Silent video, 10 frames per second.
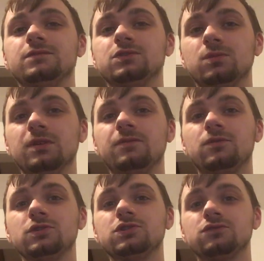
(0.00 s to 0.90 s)

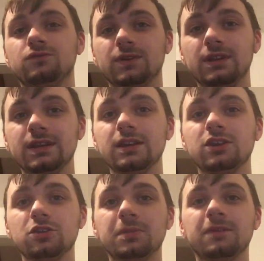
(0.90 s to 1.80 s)
24 trillion
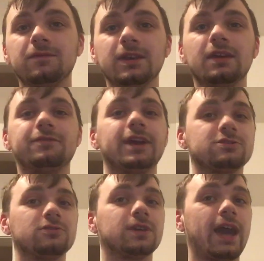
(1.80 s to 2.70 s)
cubic feet of
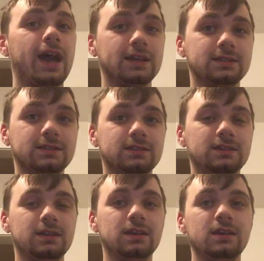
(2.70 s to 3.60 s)
natural gas.
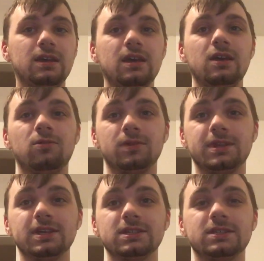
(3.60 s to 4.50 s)
With
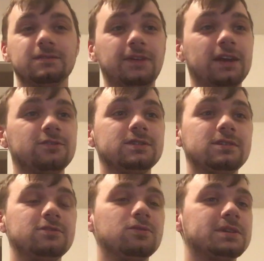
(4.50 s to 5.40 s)
this, factories
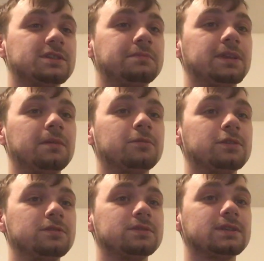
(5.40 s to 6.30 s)
in the U.S. have been able
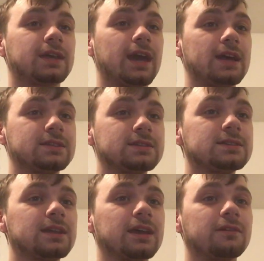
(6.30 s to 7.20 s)
to use the
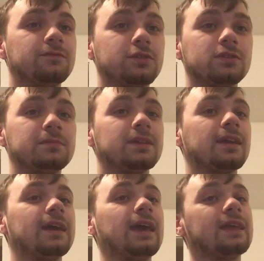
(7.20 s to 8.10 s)
gases and convert them
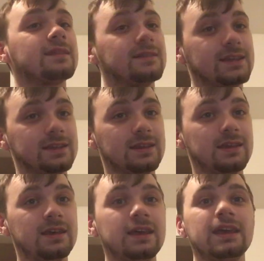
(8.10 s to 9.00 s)
into ethylene,
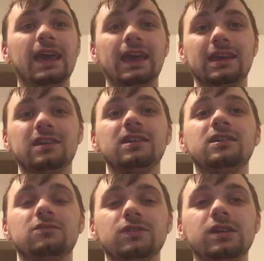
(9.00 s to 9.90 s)
a key
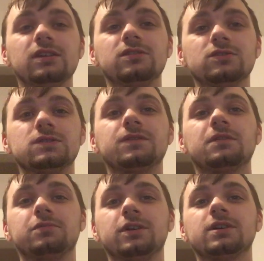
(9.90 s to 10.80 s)
ingredient used for
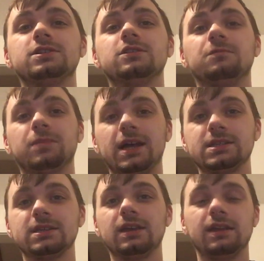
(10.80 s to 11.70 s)
the production of
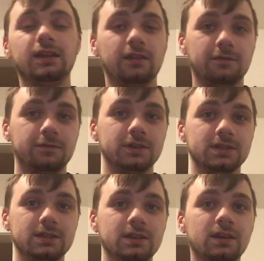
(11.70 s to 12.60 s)
plastic and
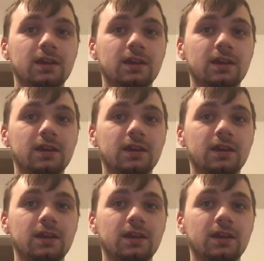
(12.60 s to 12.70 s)
antifreeze.